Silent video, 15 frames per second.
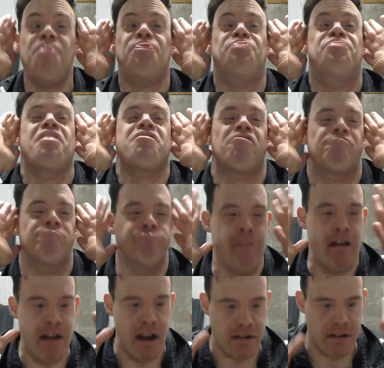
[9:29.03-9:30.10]
That's a
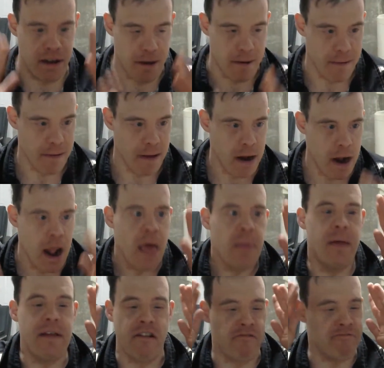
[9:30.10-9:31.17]
great idea.
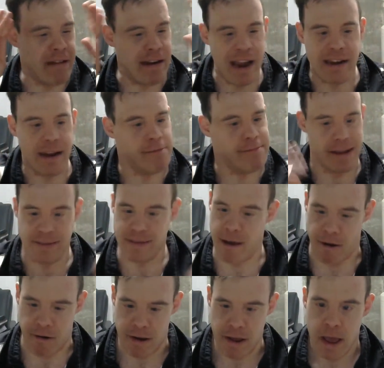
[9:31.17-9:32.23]
That's a great idea right
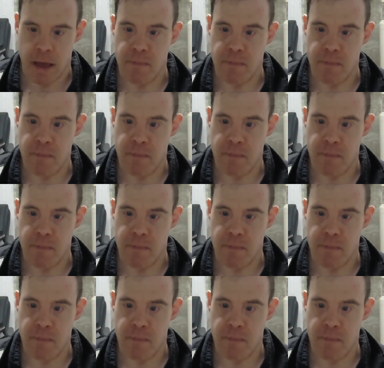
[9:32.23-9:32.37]
there.